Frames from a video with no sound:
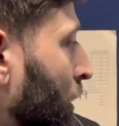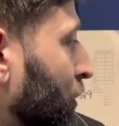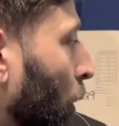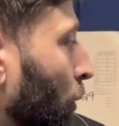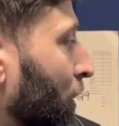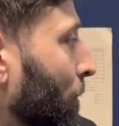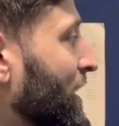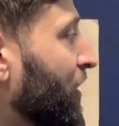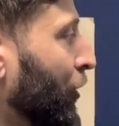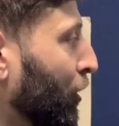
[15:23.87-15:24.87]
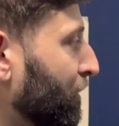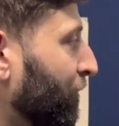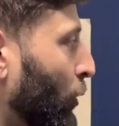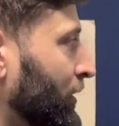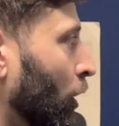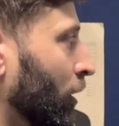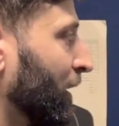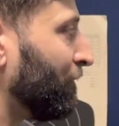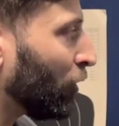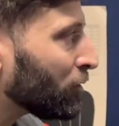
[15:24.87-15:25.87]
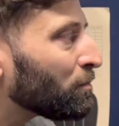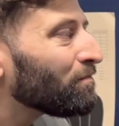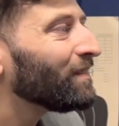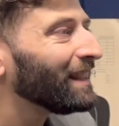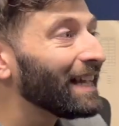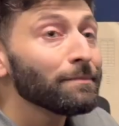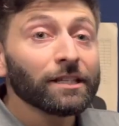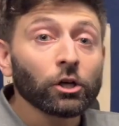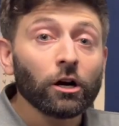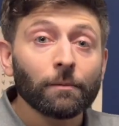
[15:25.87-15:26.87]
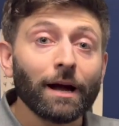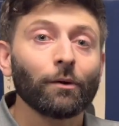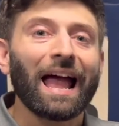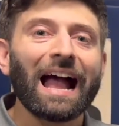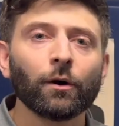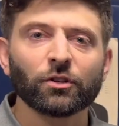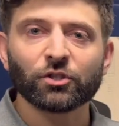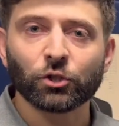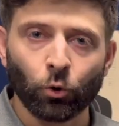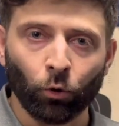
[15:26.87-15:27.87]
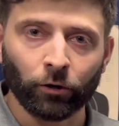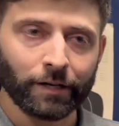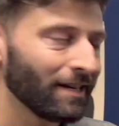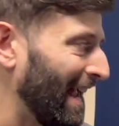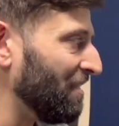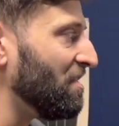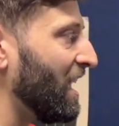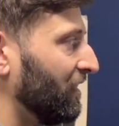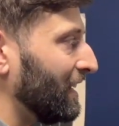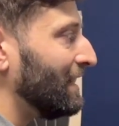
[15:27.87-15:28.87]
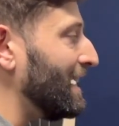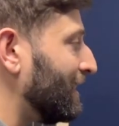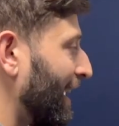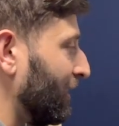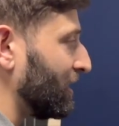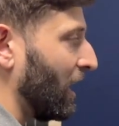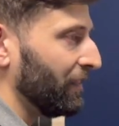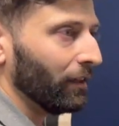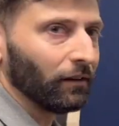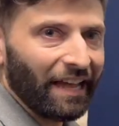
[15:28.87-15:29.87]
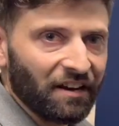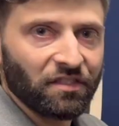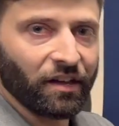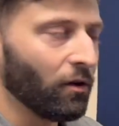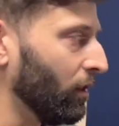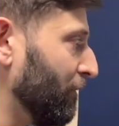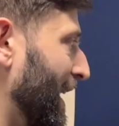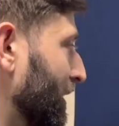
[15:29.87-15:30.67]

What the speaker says: So the B34 target. First, let me talk about how to score it and then the details on the length and all of that.